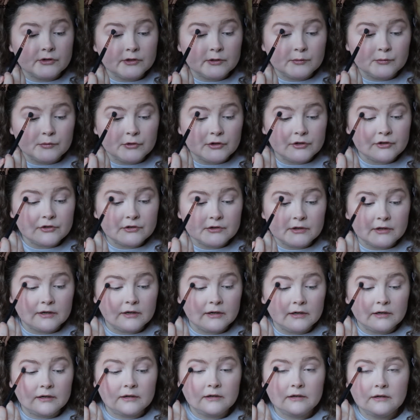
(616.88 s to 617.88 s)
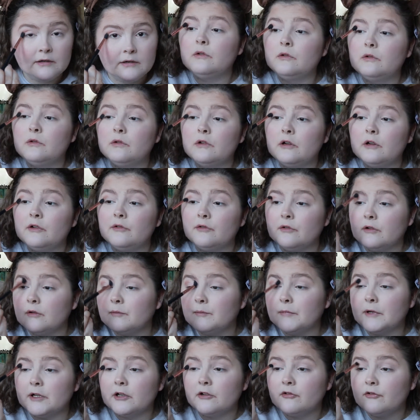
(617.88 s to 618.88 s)
going to brush that all over
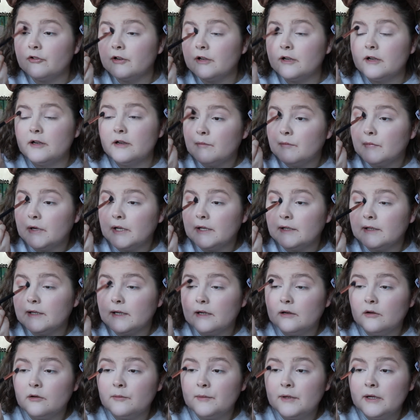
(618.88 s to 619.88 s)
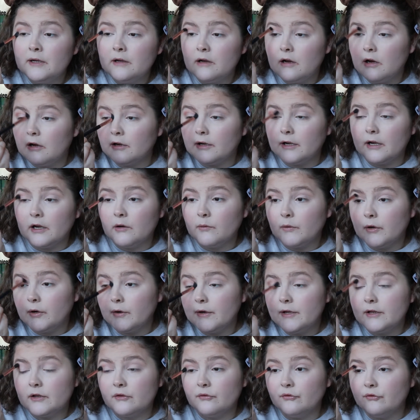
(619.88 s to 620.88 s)
my crease and blend it out a bit. Okay, well,
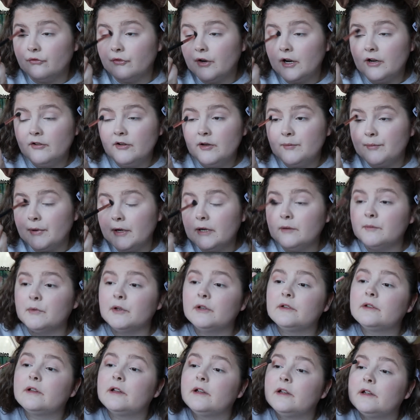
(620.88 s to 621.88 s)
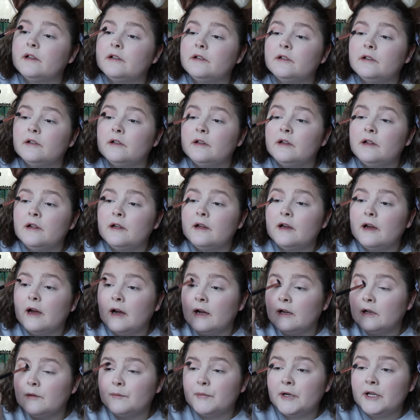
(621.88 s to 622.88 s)
it's very pigmented
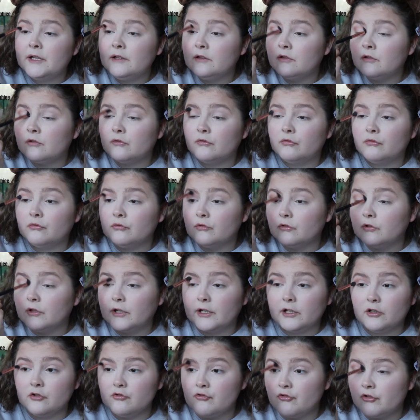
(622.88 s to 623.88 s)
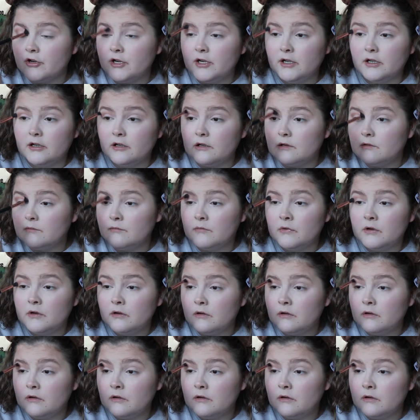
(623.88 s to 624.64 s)
and it blends like a dream.